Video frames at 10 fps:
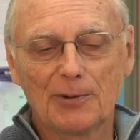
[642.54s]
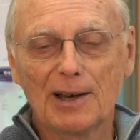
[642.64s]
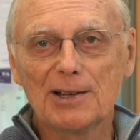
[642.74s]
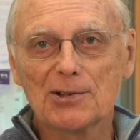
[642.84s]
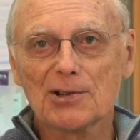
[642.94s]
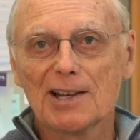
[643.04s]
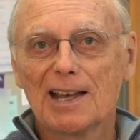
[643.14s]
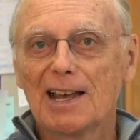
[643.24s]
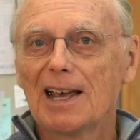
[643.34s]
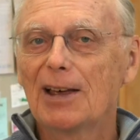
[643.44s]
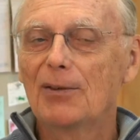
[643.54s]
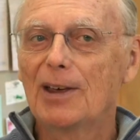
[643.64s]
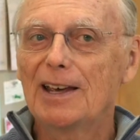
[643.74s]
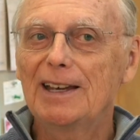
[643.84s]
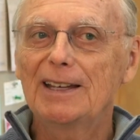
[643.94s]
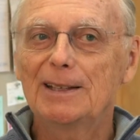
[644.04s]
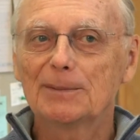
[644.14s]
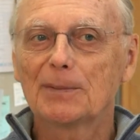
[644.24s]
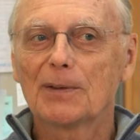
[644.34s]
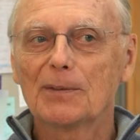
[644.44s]
face, they
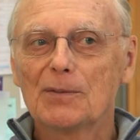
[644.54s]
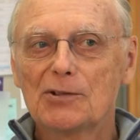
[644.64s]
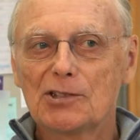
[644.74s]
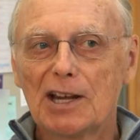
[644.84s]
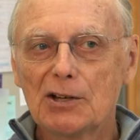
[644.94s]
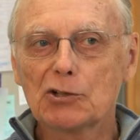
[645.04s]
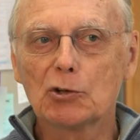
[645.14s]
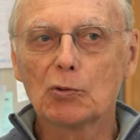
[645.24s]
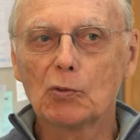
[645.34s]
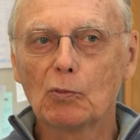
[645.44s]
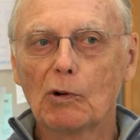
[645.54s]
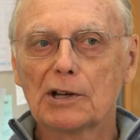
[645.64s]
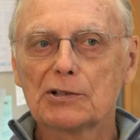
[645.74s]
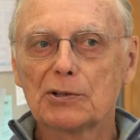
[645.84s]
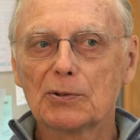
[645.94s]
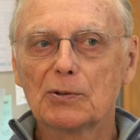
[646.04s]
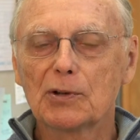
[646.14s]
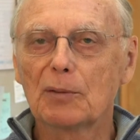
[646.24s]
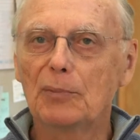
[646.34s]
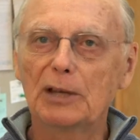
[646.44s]
tend to want to
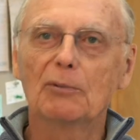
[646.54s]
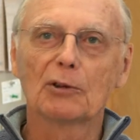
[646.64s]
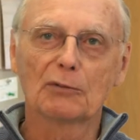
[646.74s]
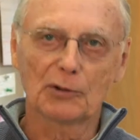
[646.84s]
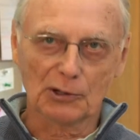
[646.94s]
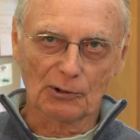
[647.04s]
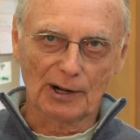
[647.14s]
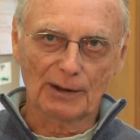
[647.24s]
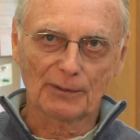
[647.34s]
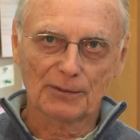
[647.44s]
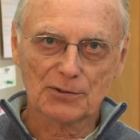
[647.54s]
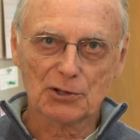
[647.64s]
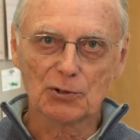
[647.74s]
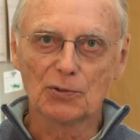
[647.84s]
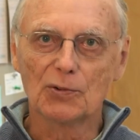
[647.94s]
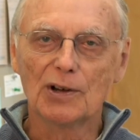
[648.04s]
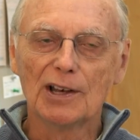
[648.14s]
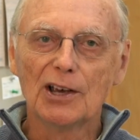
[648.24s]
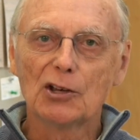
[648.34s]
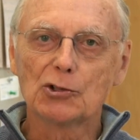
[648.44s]
compete with a photograph, to
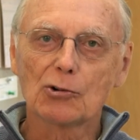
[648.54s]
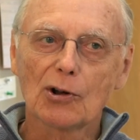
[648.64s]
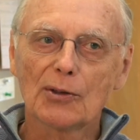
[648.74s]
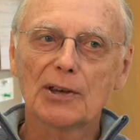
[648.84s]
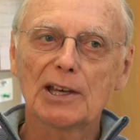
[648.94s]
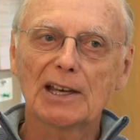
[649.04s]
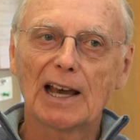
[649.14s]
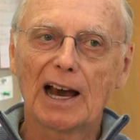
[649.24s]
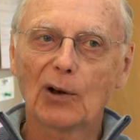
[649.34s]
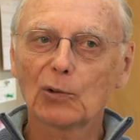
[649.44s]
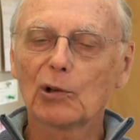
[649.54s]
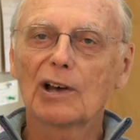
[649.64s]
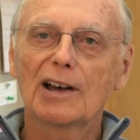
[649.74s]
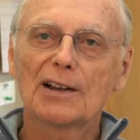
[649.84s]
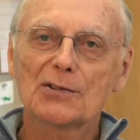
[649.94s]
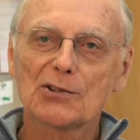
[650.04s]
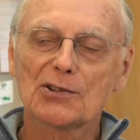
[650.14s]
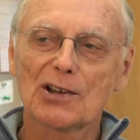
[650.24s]
draw the outlines